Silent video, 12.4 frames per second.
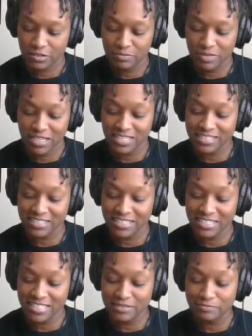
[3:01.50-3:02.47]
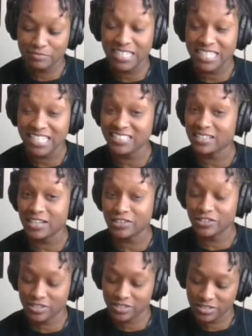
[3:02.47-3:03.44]
because it didn't please
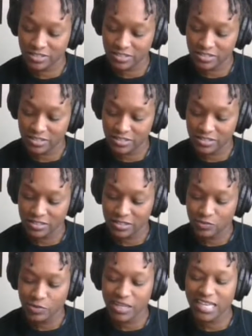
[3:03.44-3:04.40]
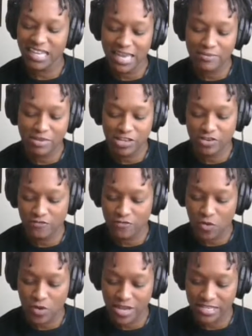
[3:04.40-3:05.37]
others. Reclaiming your
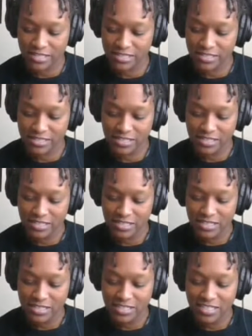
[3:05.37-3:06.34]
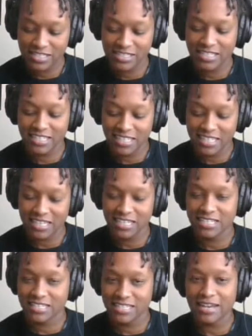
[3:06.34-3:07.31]
voice is the key
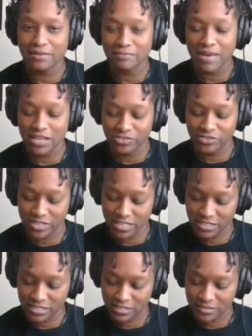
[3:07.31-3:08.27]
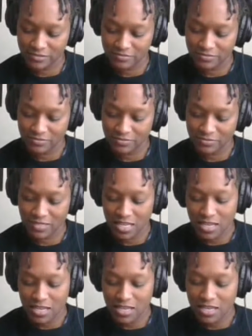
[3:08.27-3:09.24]
to setting boundaries.
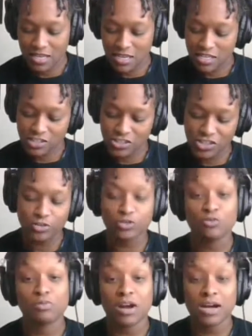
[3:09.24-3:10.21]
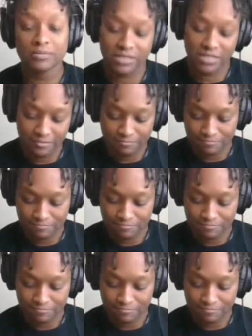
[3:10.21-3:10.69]
Journal prompt.